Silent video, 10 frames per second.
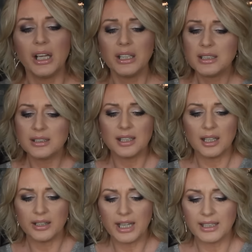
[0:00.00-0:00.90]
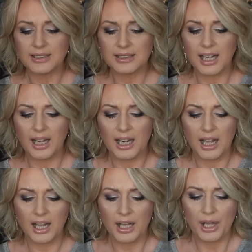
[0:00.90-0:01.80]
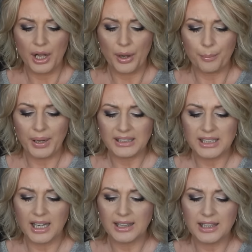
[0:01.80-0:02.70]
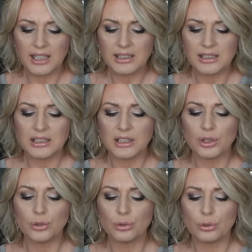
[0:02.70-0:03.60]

It is a nice color, but I think this is